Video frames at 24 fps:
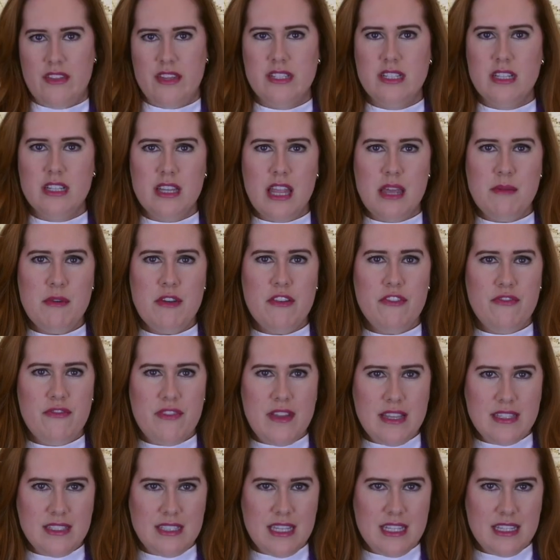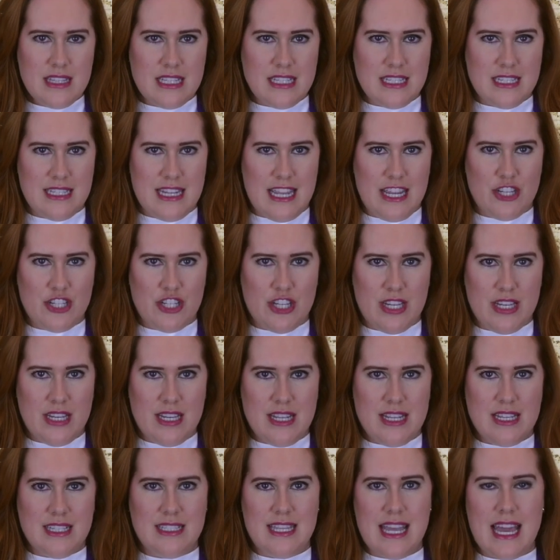The dilemma facing this nation
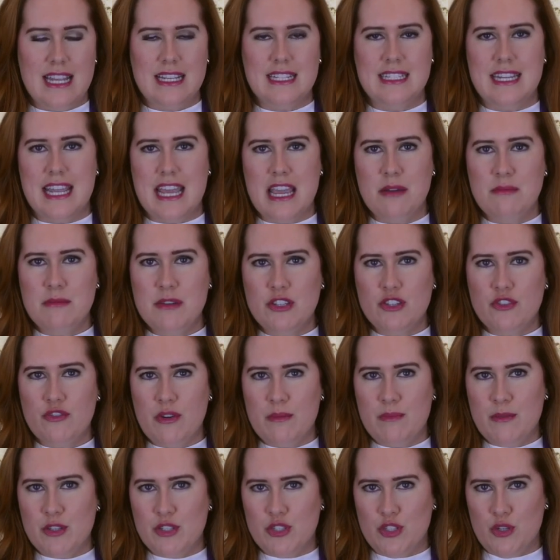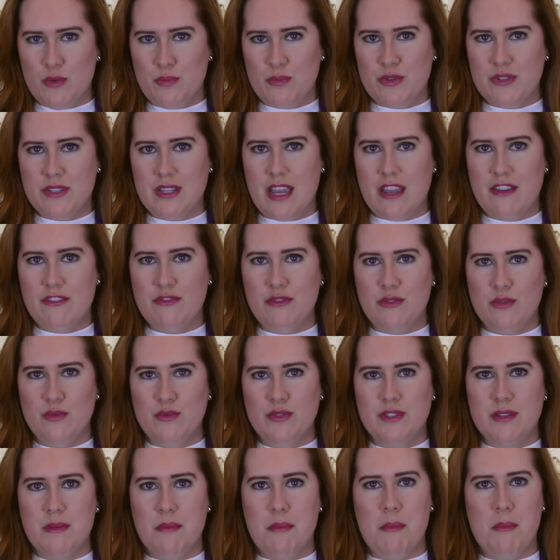is that damage from the super
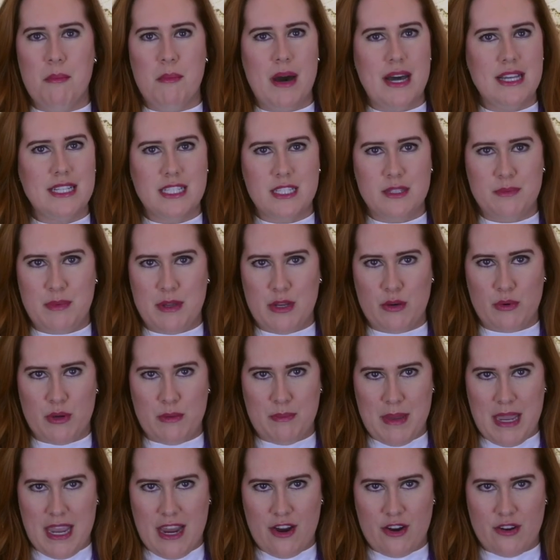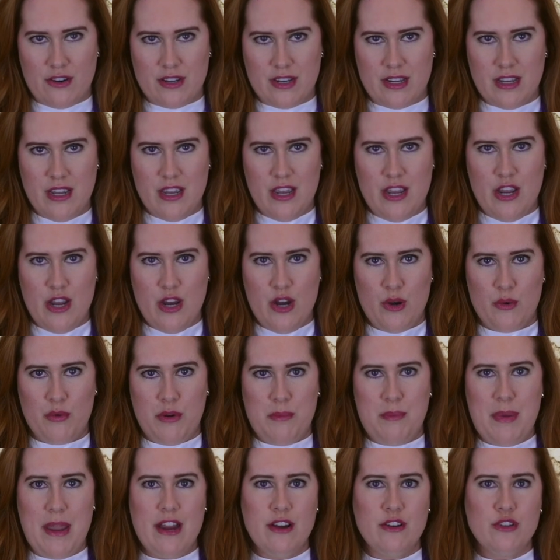typhoons must be repaired.
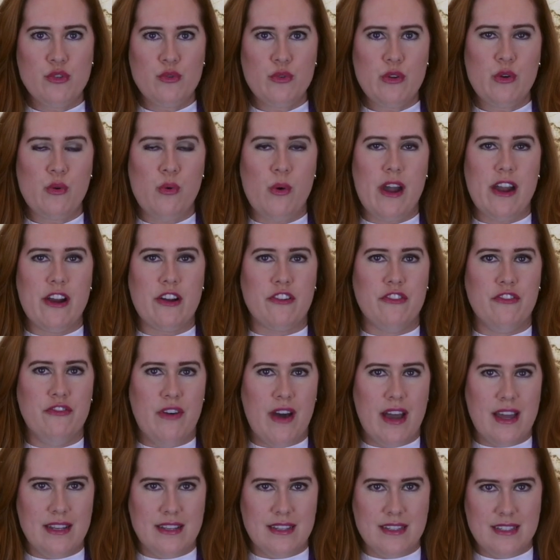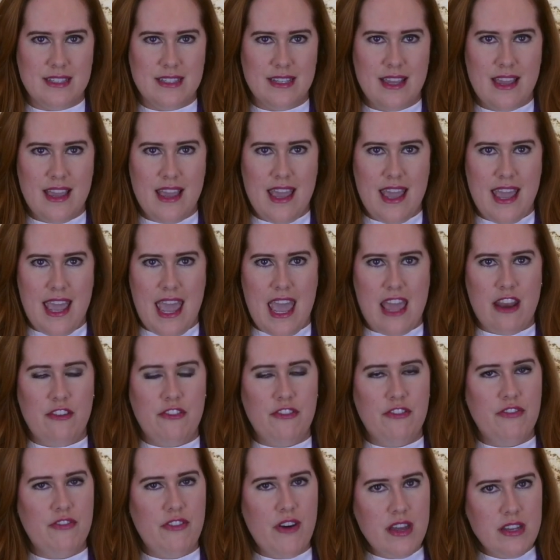Repairs require funds, and
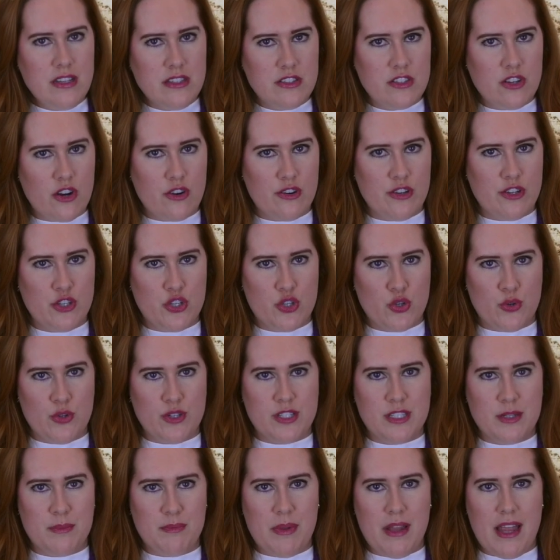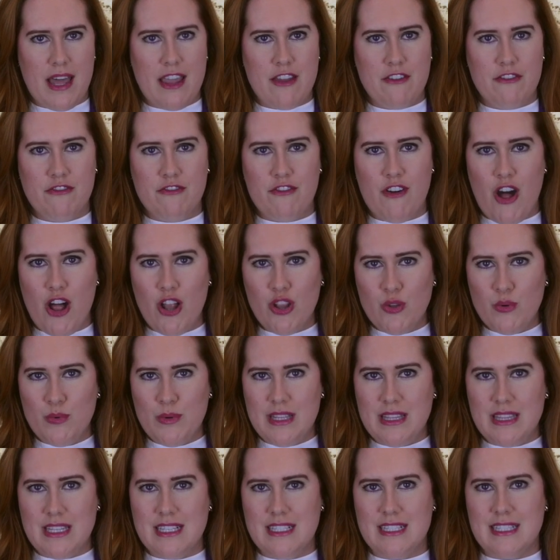funds are in short supply
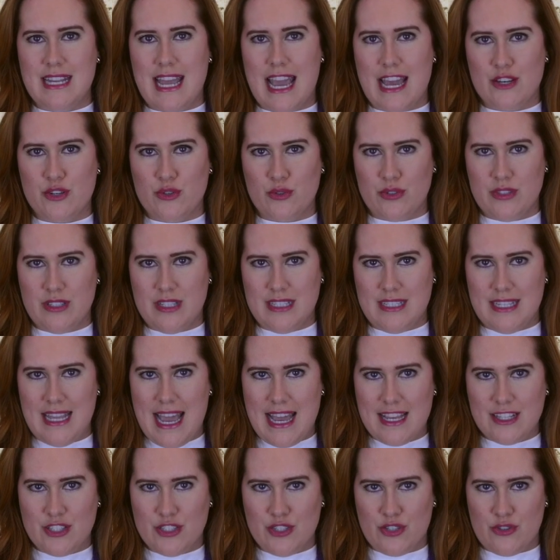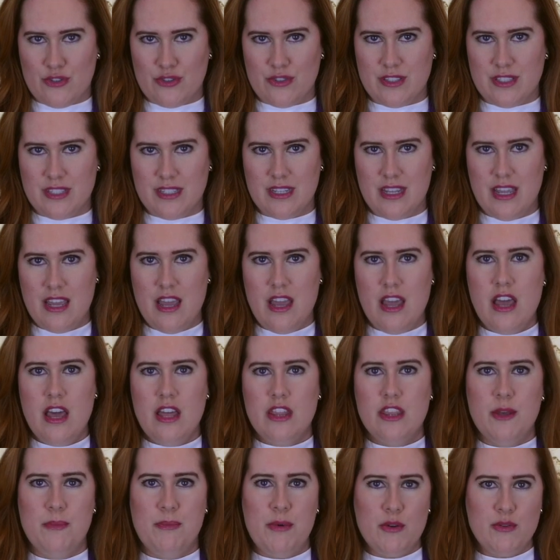following these natural disasters.
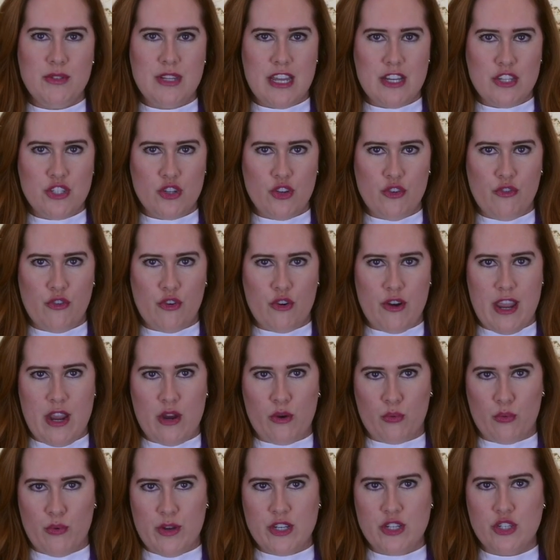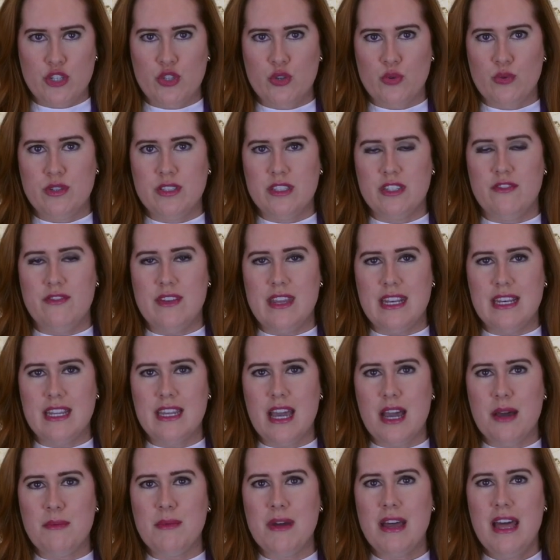The potential for a rich source of
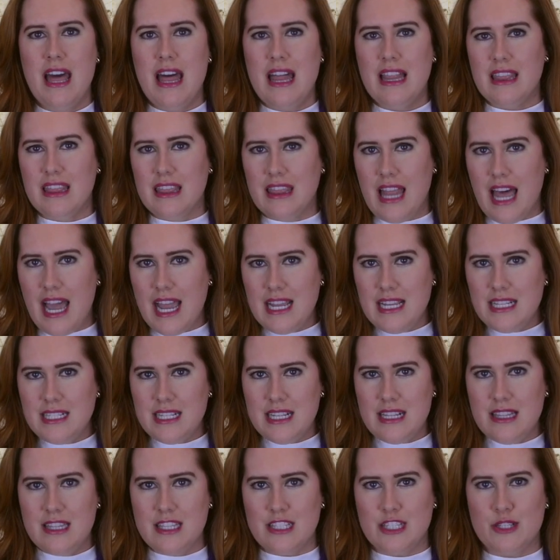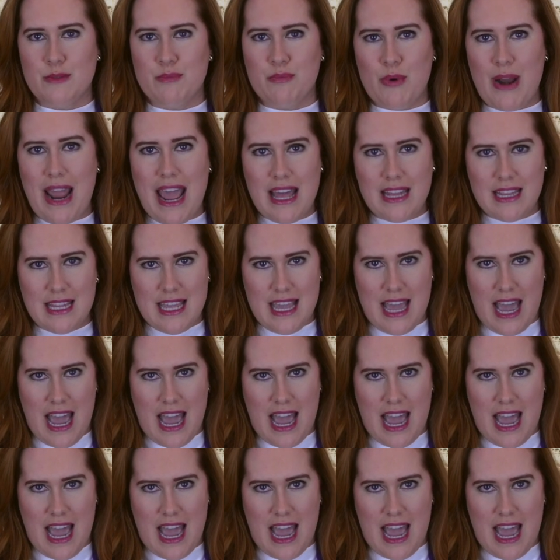income lies in the Spratly